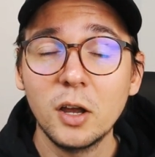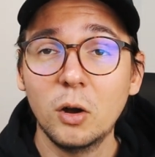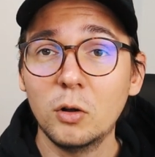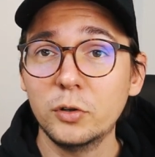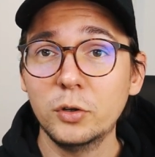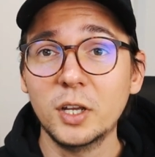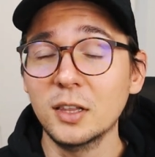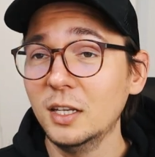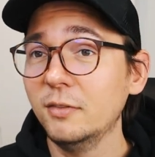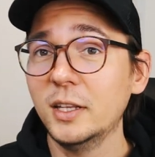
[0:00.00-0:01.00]
or you
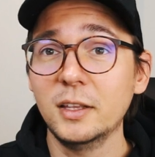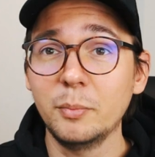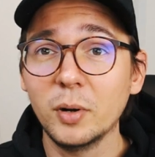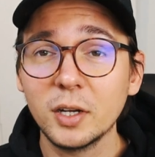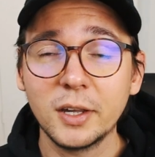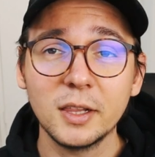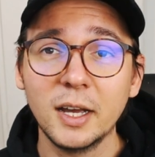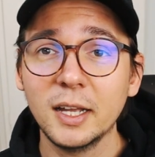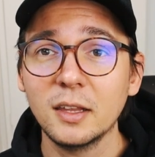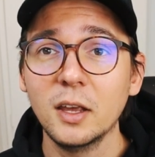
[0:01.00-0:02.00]
can leave it at the parking
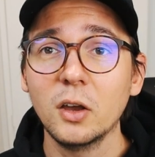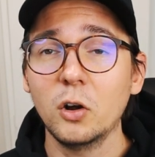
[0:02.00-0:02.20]
lot,